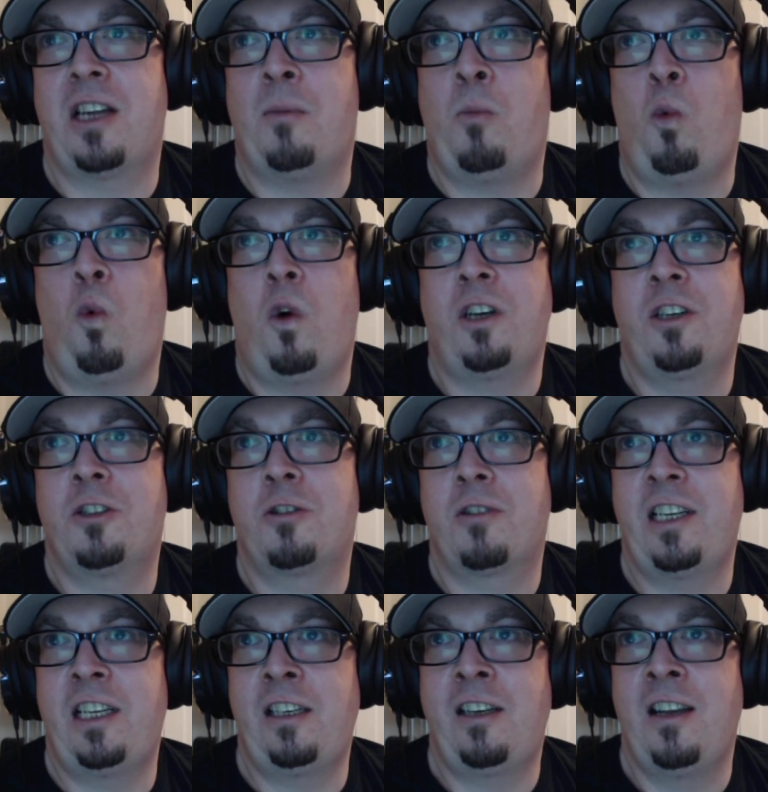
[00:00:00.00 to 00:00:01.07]
I'm
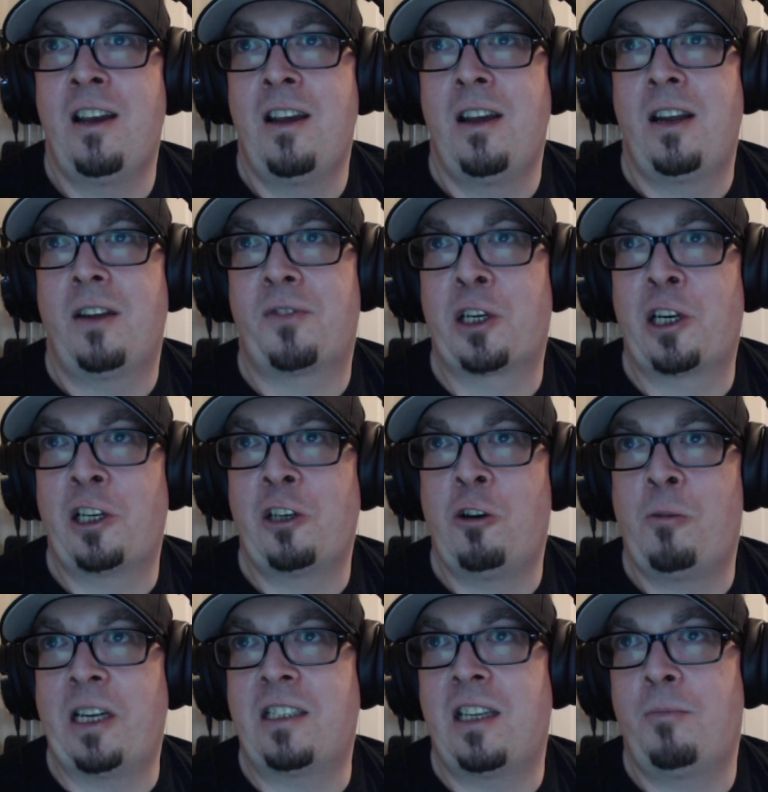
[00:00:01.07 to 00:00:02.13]
wondering if they're going to go
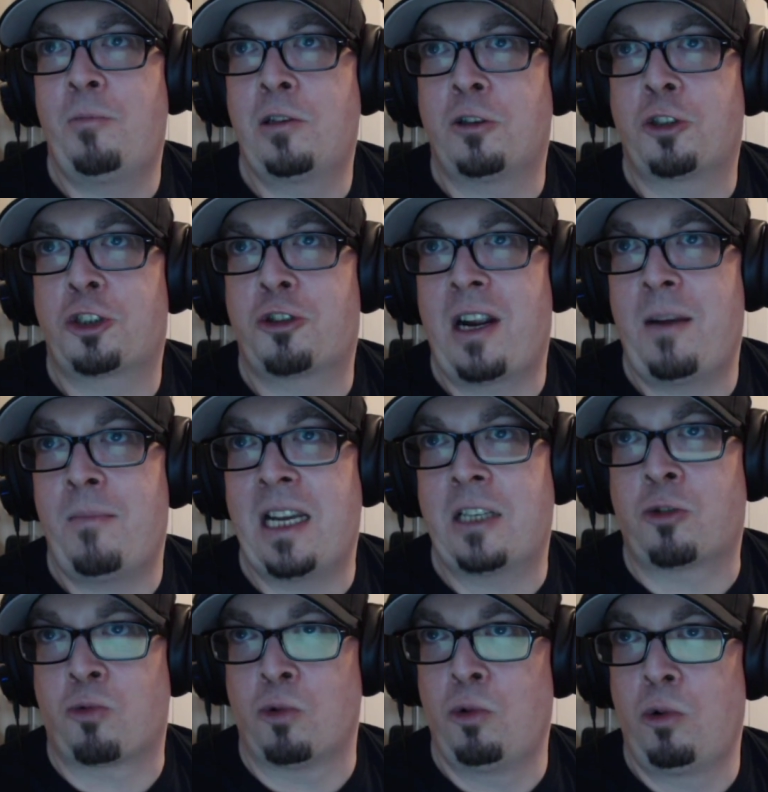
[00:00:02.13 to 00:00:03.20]
by typical strap
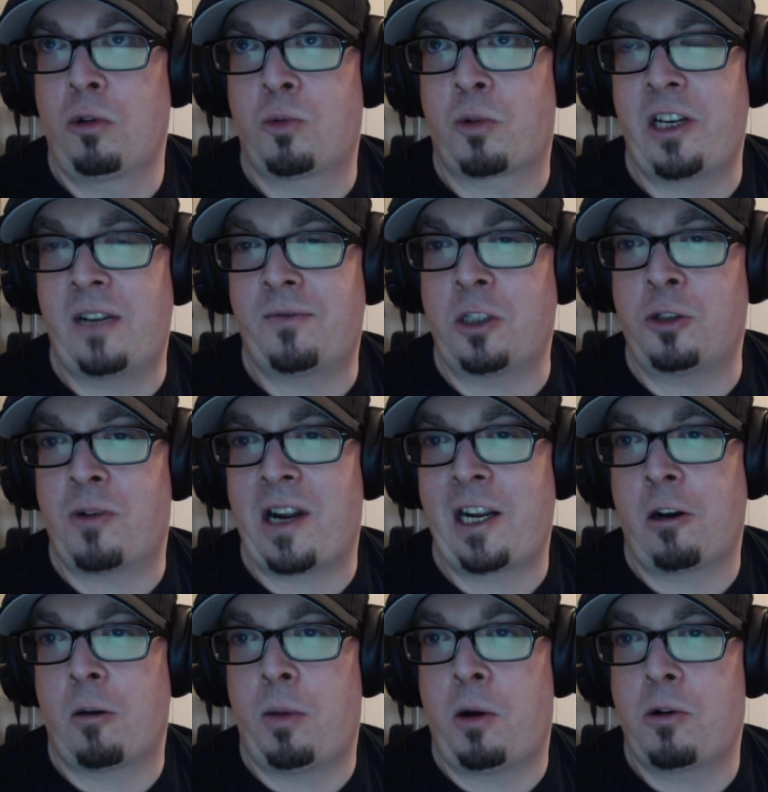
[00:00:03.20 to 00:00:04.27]
match rules where you have to drag
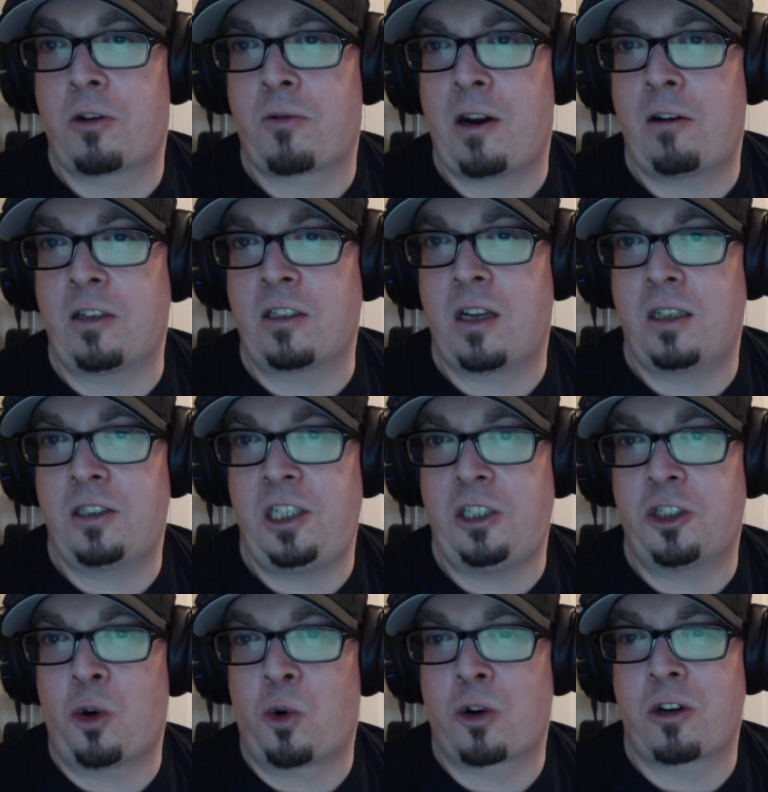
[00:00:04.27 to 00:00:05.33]
your opponent around and touch
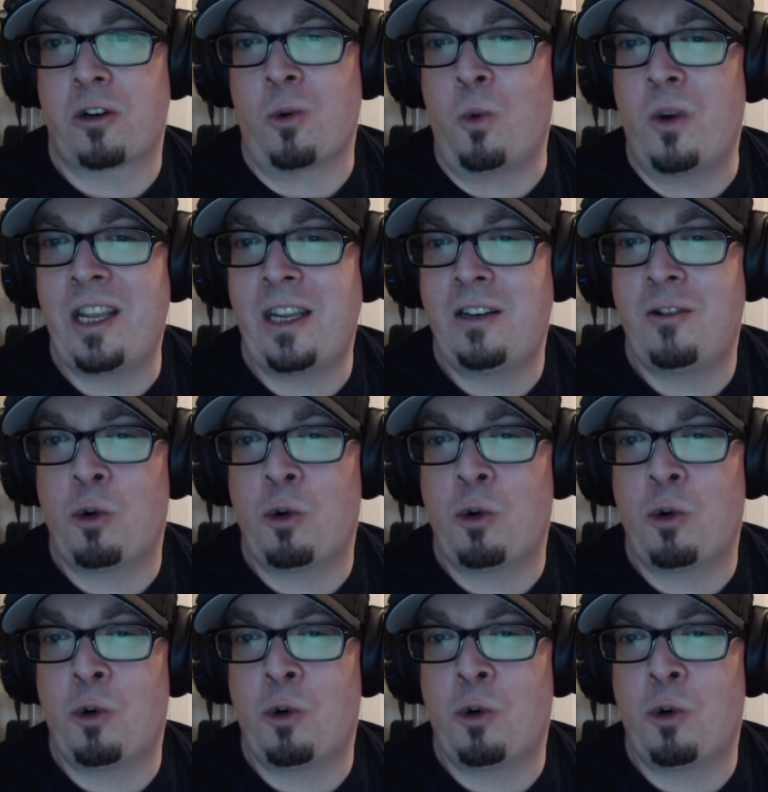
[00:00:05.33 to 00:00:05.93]
each corner to win,